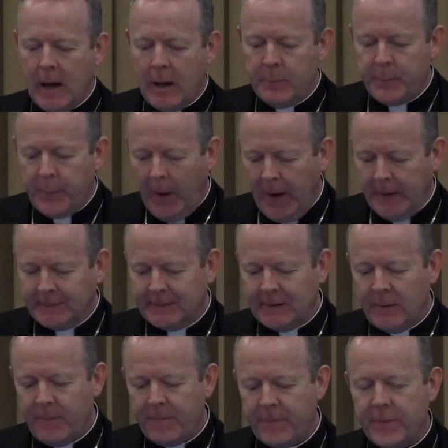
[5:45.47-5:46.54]
and
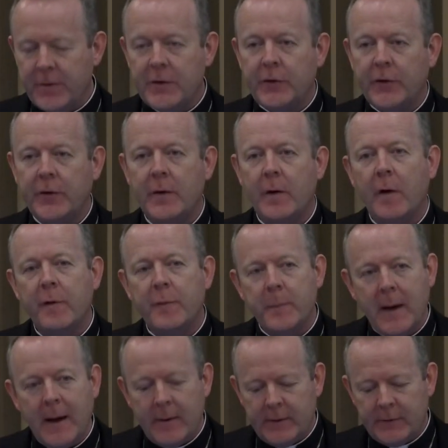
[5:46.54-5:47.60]
positive vision of
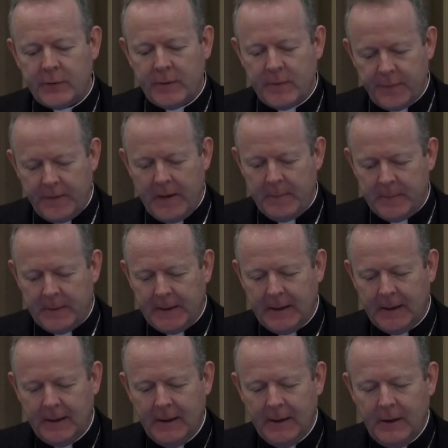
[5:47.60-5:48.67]
marriage and the family.